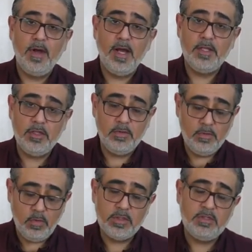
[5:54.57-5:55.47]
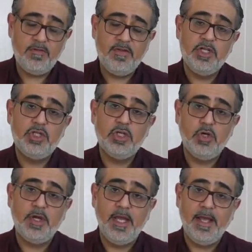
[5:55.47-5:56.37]
I do want to finish the
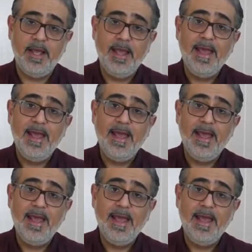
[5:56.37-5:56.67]
cooking